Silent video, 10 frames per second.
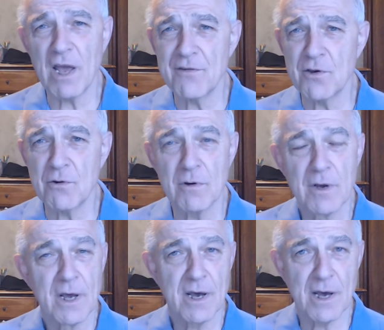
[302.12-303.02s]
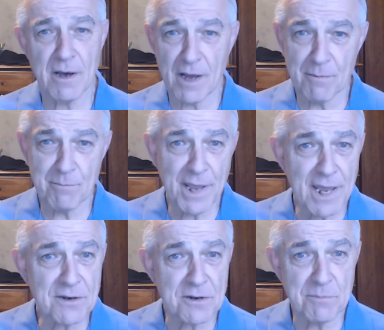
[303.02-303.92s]
have you
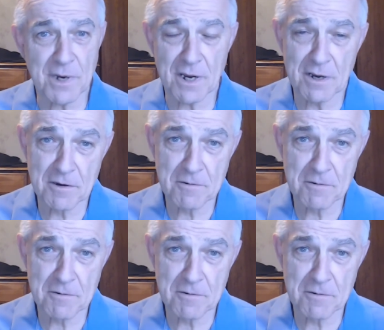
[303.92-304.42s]
abandoned me?"